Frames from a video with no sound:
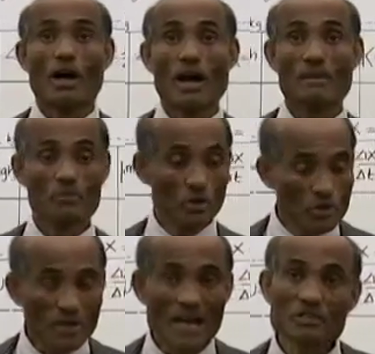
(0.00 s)
I'm
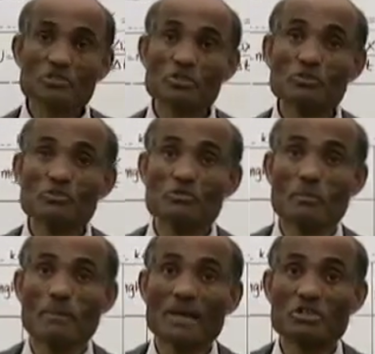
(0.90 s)
going to ask you to
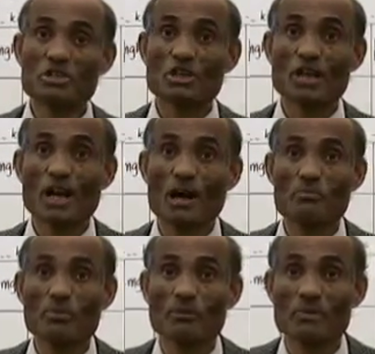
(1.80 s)
measure a
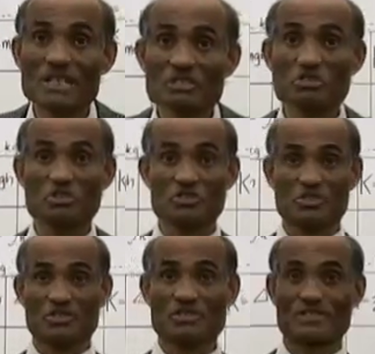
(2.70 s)
couple of
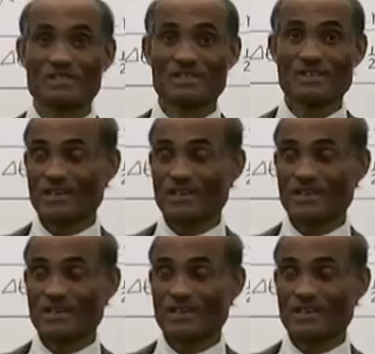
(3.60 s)
distances.